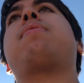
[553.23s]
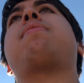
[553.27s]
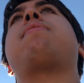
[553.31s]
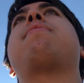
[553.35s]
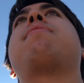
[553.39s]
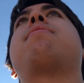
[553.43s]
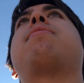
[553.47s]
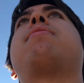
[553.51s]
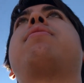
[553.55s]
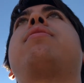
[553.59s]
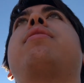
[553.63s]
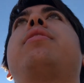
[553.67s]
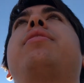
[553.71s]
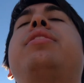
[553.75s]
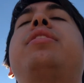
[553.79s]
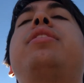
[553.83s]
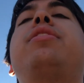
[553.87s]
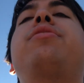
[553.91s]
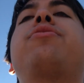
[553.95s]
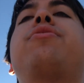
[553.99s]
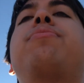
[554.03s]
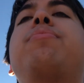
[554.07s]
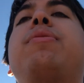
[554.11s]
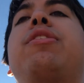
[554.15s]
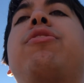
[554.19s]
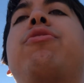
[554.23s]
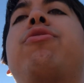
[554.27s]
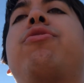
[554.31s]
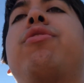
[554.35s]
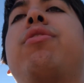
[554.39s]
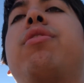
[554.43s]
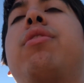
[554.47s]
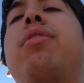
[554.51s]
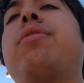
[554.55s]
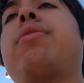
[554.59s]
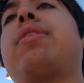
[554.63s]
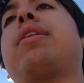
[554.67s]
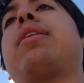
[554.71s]
And he just makes
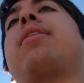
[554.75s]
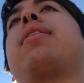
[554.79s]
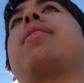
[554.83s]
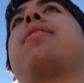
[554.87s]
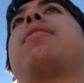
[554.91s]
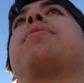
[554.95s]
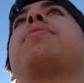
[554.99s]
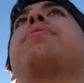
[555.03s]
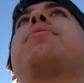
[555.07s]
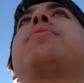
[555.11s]
sure that,